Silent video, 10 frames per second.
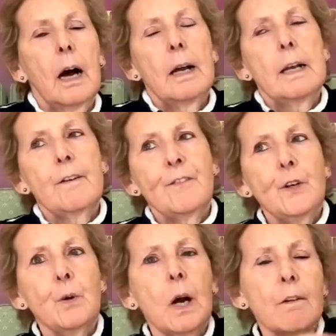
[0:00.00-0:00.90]
If
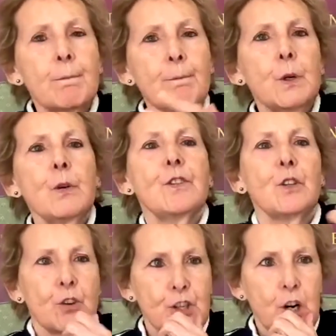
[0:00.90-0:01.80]
you have moved
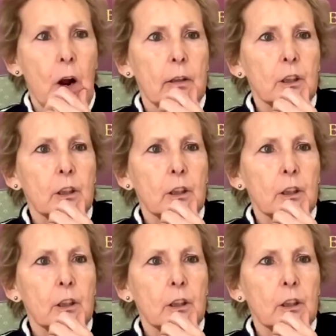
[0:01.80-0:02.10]
your child